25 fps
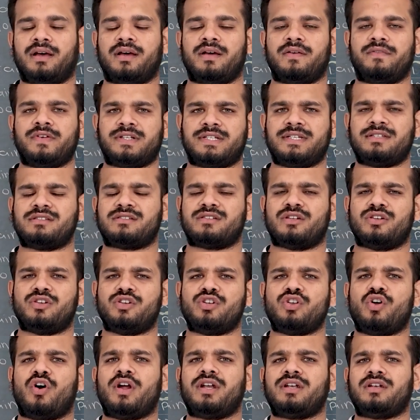which is
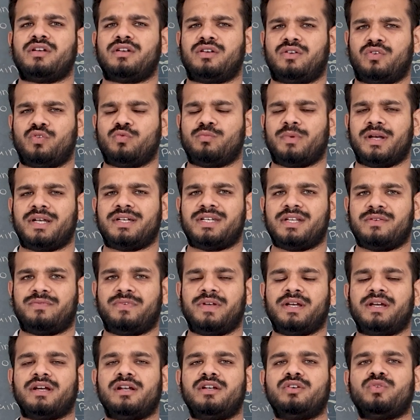not too much
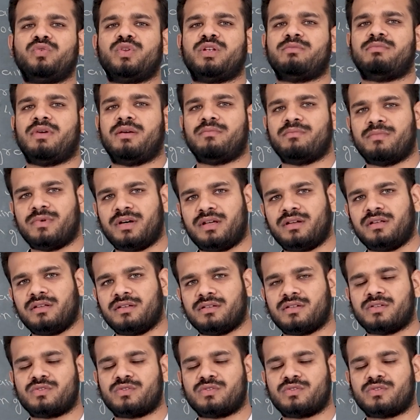difficult to remember.